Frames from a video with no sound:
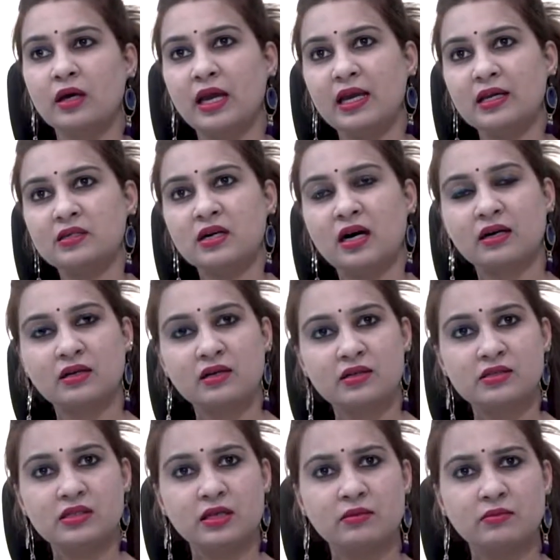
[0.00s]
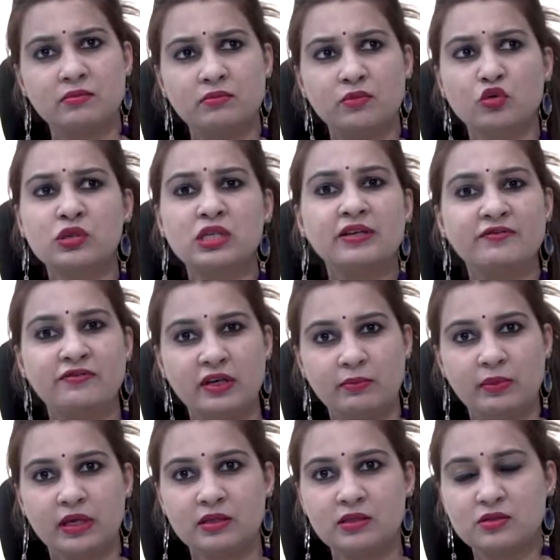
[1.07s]
It occurs in mostly
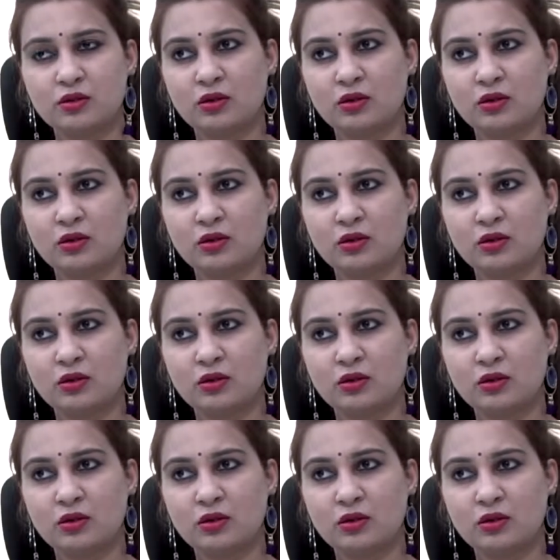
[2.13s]
females